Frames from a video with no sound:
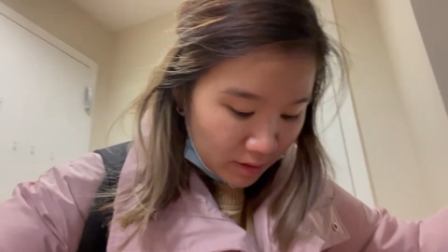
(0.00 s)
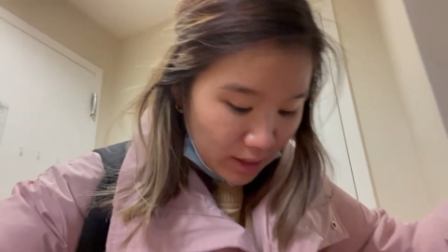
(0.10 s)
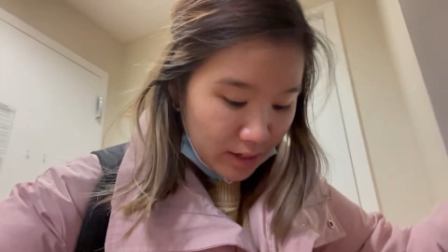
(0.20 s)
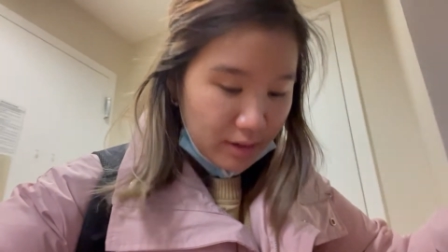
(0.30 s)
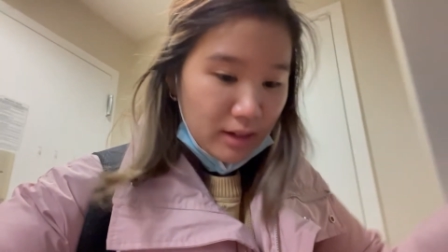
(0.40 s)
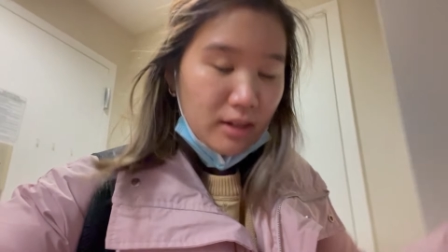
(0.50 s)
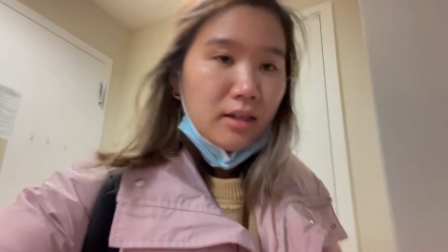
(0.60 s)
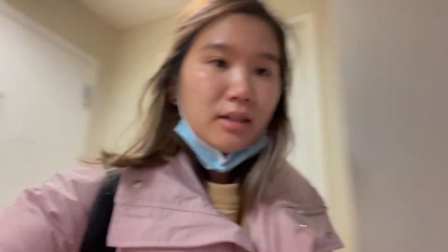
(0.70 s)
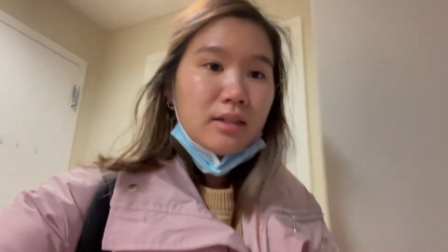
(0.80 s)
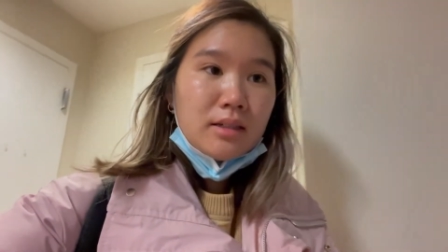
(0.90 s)
and I
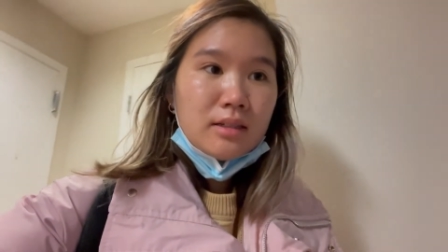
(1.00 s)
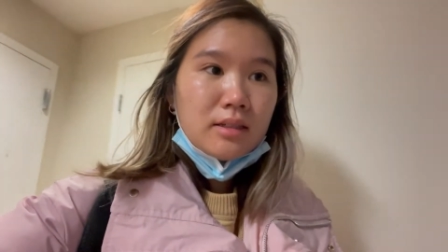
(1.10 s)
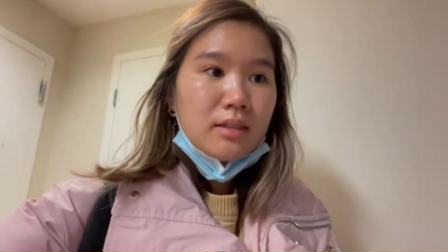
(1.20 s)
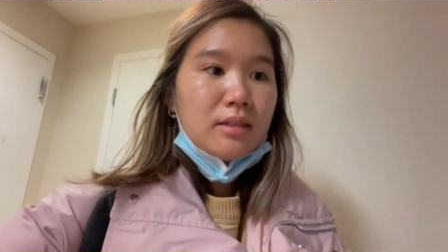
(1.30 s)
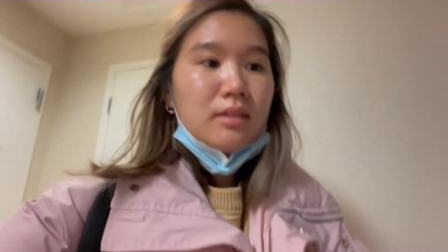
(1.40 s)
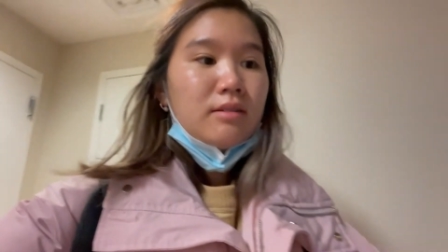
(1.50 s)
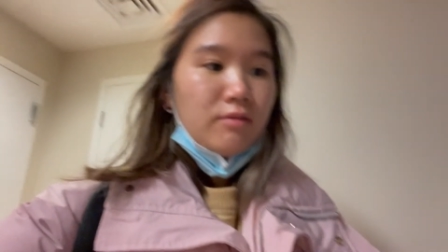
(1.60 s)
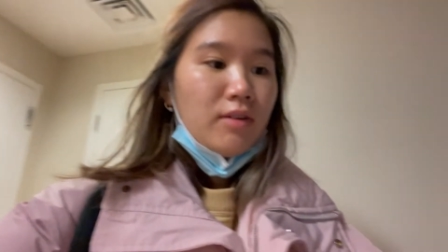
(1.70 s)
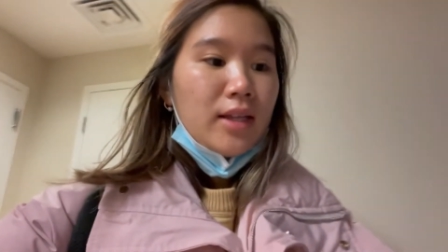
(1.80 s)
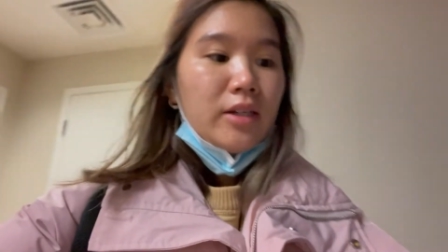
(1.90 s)

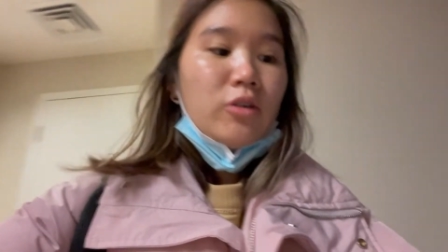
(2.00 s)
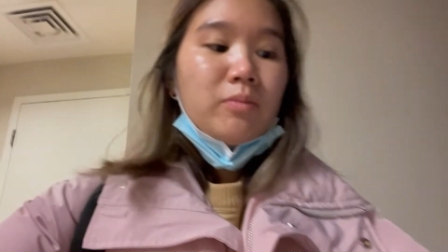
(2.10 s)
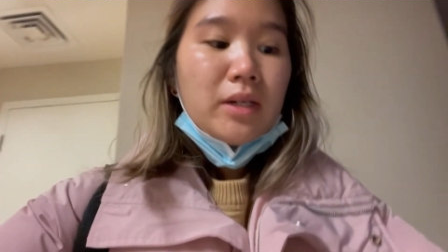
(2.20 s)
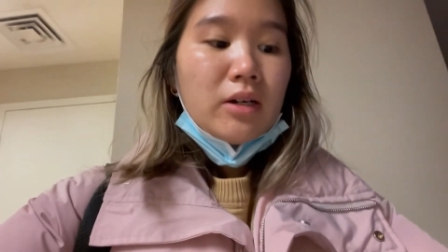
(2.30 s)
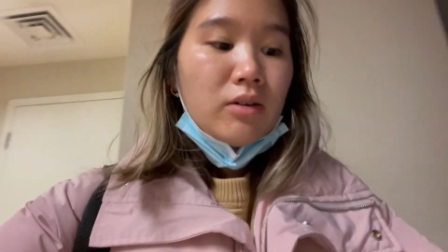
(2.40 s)
finally home now.